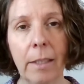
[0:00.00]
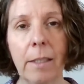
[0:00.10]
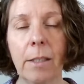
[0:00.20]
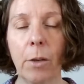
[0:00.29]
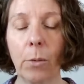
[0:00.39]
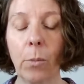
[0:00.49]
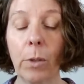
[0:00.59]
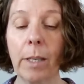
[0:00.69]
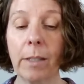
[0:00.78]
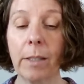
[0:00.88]
So
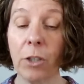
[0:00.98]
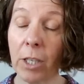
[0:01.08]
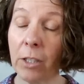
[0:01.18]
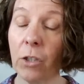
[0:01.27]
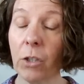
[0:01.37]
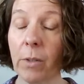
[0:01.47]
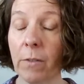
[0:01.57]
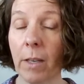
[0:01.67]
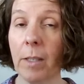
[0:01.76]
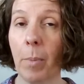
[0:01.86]
what I suggest you do is
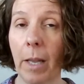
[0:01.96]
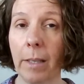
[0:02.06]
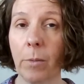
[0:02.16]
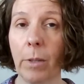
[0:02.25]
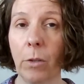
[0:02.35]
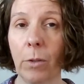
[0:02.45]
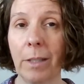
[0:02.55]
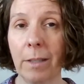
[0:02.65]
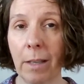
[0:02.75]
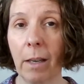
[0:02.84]
find a place where you
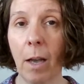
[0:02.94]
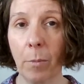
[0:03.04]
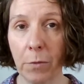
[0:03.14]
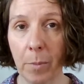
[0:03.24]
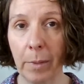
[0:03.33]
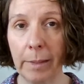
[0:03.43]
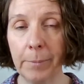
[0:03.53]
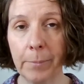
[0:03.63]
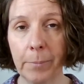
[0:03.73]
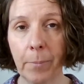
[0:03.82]
can sit
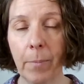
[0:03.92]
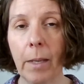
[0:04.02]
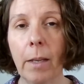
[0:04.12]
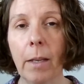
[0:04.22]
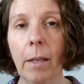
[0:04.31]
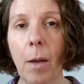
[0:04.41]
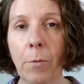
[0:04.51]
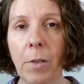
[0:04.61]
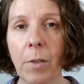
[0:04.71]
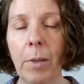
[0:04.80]
comfortably.
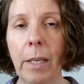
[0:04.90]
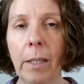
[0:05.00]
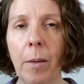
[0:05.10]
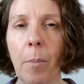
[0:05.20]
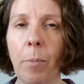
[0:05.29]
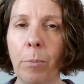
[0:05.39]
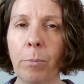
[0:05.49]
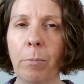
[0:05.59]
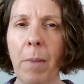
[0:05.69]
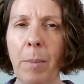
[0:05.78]
Comfortably,
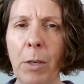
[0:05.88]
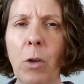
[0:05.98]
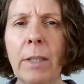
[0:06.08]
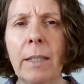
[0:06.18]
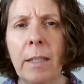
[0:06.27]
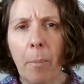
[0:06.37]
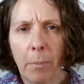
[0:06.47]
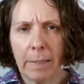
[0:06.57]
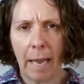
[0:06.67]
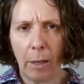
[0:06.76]
maybe not
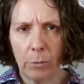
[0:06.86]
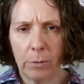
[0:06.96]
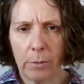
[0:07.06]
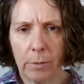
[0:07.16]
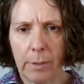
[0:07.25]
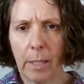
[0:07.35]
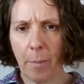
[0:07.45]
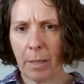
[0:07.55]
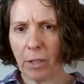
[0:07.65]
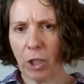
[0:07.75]
slump down. See,
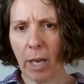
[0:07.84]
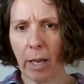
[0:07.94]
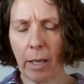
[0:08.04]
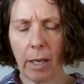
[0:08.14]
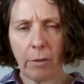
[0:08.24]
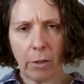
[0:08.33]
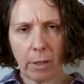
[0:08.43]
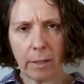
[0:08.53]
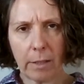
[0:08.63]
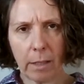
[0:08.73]
I'm in a chair here and you
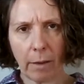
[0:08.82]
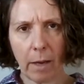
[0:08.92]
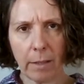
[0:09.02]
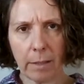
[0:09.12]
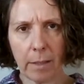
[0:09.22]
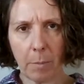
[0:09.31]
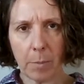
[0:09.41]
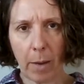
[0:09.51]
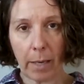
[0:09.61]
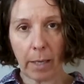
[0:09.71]
can see I kind of
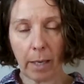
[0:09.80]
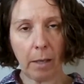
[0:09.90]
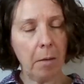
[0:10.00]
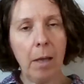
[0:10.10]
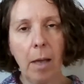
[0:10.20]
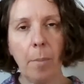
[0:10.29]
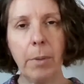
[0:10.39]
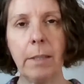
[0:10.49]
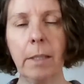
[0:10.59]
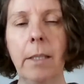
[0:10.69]
slumped back here.
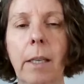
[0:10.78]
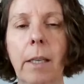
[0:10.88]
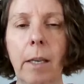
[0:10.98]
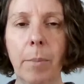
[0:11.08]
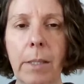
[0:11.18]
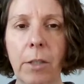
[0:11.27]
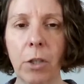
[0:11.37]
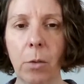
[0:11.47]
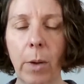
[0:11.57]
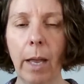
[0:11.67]
But sitting in a
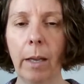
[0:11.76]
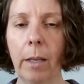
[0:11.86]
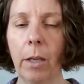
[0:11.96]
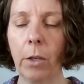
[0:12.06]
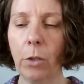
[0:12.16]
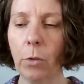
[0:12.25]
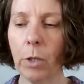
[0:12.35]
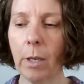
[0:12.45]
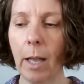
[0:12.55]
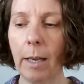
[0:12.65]
position where you
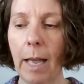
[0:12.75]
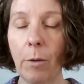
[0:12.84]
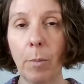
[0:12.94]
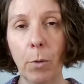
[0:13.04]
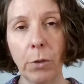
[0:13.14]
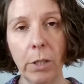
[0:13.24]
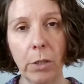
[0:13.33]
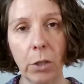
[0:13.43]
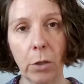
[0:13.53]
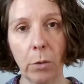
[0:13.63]
can allow the body
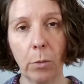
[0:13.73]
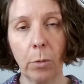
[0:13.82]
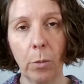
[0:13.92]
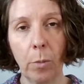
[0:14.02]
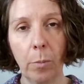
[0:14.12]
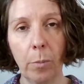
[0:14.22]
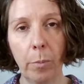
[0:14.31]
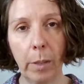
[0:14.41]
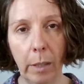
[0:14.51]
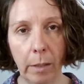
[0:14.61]
to
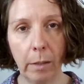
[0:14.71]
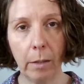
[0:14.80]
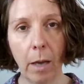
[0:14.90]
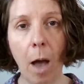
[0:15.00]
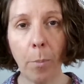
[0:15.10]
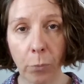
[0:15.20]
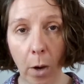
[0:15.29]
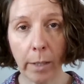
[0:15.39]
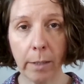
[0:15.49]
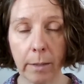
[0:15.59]
be
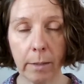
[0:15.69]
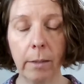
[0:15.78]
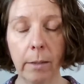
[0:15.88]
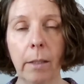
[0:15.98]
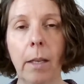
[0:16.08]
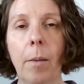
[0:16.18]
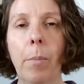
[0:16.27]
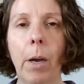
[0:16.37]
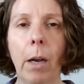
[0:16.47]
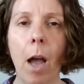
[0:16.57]
upright
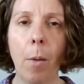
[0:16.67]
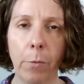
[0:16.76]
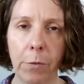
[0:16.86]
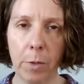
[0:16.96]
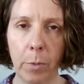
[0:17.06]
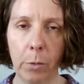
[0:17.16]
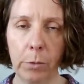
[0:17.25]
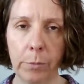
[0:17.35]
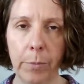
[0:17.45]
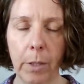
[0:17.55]
but
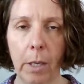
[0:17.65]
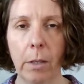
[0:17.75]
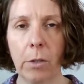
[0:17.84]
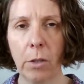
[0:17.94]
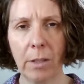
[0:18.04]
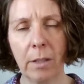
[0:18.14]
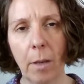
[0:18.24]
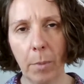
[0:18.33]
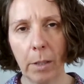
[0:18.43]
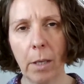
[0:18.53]
comfortable. So your
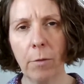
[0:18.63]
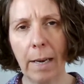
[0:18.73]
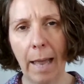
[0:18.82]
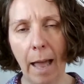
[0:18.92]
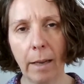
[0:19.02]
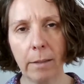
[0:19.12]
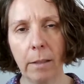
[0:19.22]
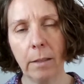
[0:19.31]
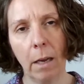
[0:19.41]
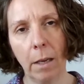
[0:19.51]
stomach can relax,
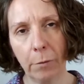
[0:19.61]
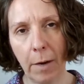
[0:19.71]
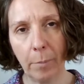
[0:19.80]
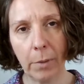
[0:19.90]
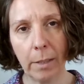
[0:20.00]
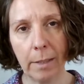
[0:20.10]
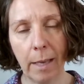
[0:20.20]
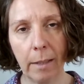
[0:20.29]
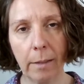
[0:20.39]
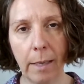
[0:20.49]
your diaphragm can
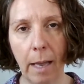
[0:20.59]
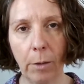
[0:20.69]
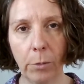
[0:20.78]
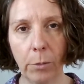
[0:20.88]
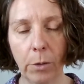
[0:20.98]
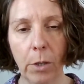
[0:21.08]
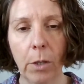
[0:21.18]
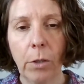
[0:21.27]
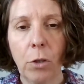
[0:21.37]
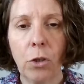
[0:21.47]
settle down,
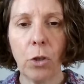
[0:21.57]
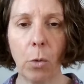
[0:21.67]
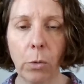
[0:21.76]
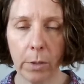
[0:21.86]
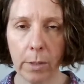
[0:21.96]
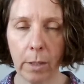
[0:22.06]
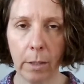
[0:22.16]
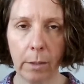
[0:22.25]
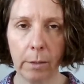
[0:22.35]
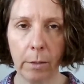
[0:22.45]
your shoulders
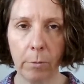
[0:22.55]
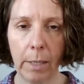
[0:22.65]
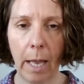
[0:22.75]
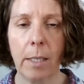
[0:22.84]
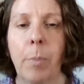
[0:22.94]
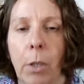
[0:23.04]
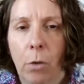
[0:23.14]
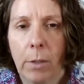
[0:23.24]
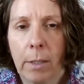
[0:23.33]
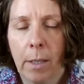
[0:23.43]
can relax, but you're
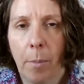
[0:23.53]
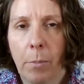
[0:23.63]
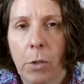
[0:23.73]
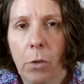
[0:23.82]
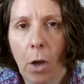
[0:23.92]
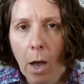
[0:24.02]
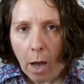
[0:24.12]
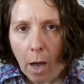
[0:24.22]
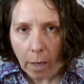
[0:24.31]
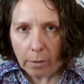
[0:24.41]
not slumped, you're not
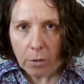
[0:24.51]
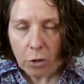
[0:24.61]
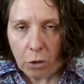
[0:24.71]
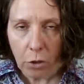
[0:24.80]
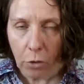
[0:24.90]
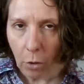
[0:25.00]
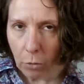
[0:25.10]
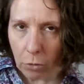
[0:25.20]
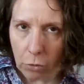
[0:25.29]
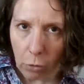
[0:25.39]
hunched, you're not
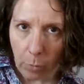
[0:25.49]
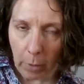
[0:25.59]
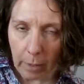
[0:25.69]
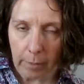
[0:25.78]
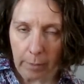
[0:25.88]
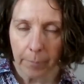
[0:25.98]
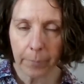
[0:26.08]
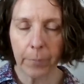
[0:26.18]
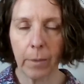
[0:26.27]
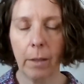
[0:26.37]
drooping.
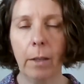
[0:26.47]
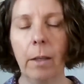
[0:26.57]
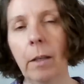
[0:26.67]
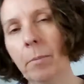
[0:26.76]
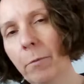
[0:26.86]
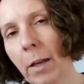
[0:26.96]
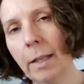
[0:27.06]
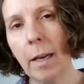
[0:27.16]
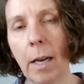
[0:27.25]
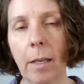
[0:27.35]
Find
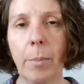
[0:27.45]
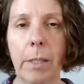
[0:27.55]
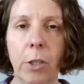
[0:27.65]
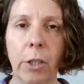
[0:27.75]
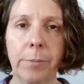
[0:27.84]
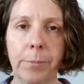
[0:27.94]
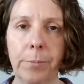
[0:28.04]
that kind of position.